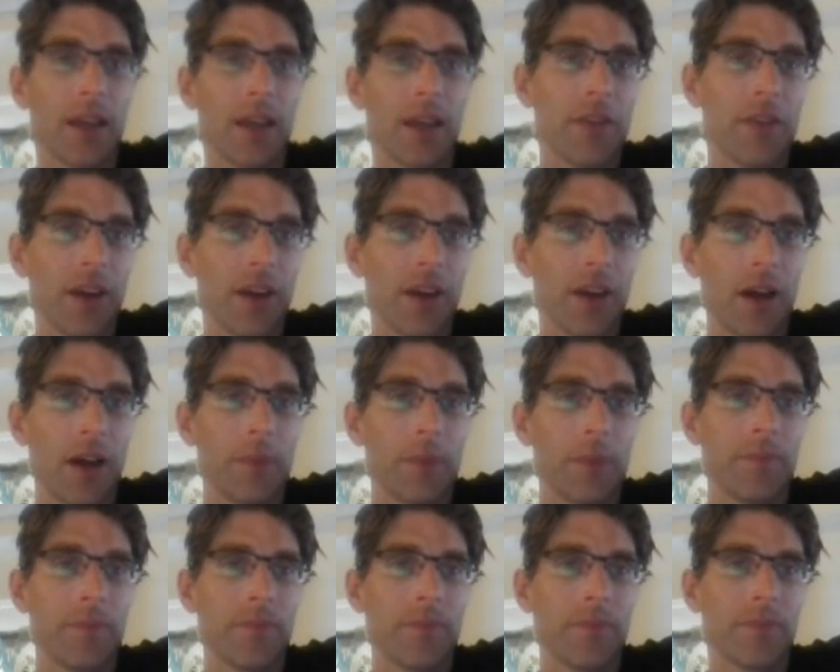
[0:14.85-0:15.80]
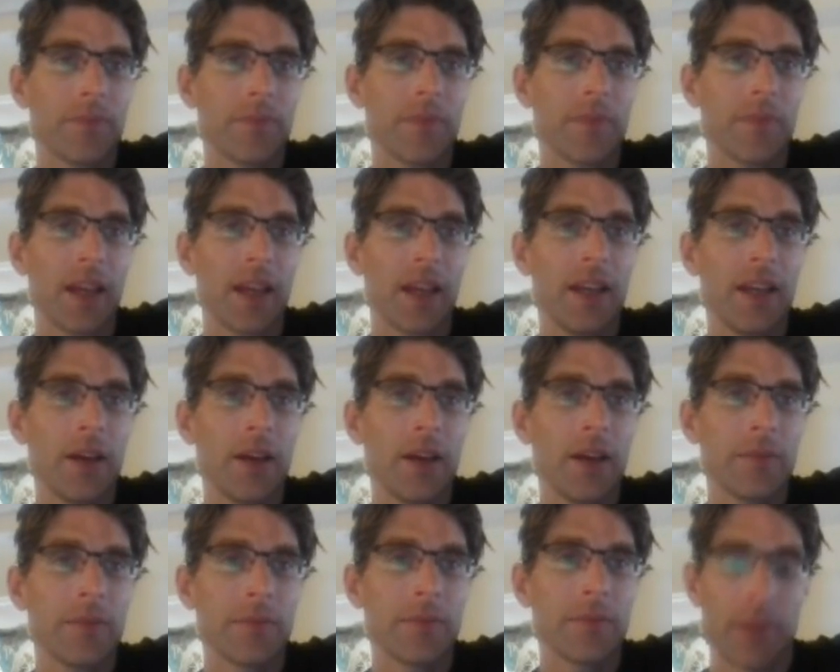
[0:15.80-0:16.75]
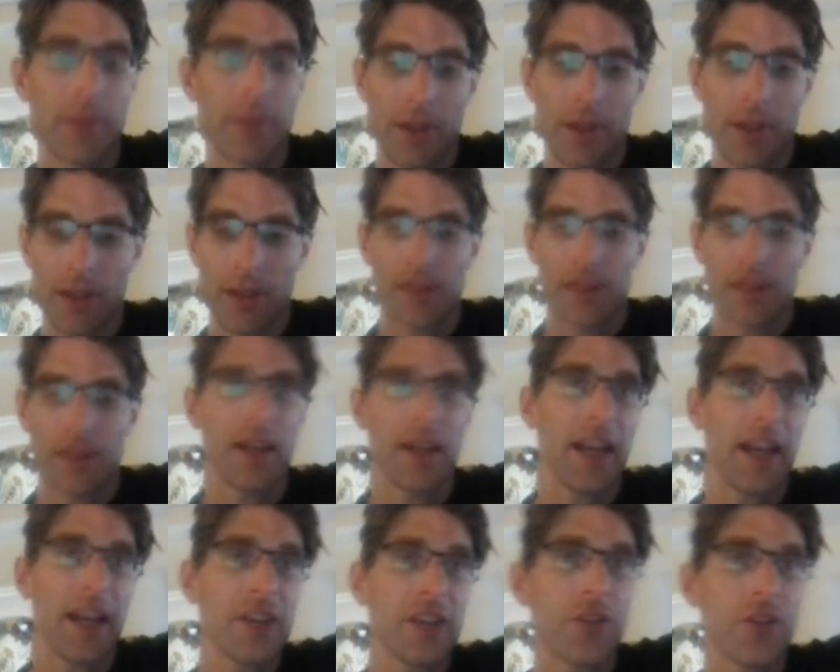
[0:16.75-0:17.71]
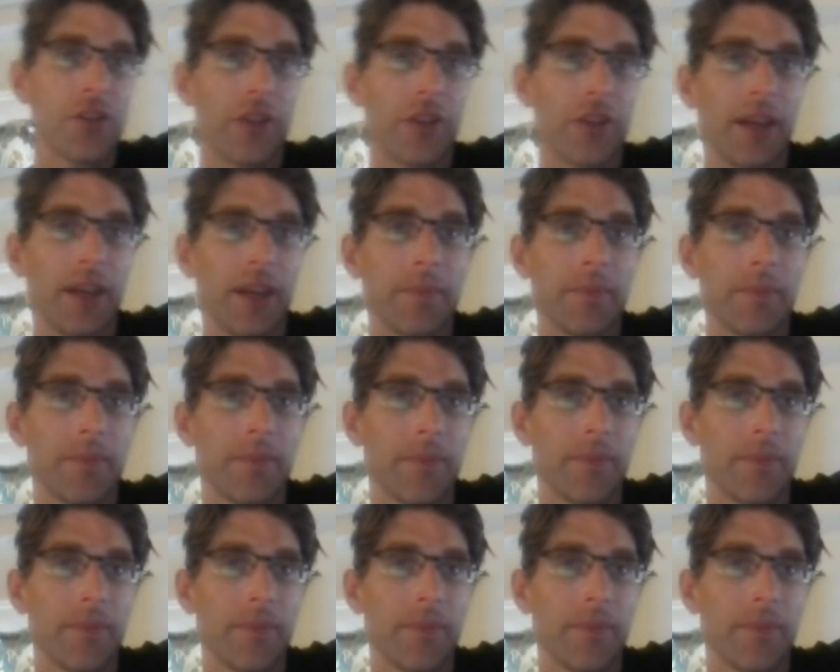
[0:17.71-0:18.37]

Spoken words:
If I come knight here, then H3,